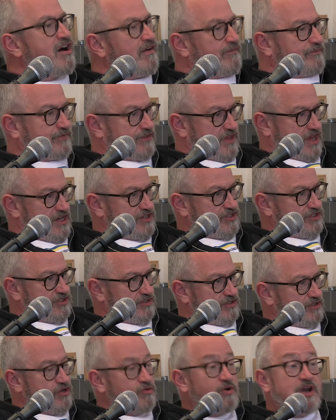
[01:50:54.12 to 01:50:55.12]
love
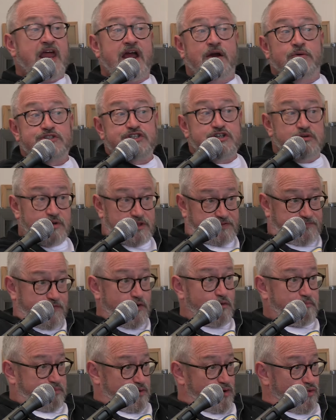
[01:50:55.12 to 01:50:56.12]
this. You're allowed to with
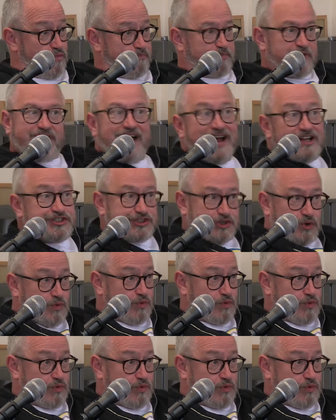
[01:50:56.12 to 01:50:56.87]
football, but that's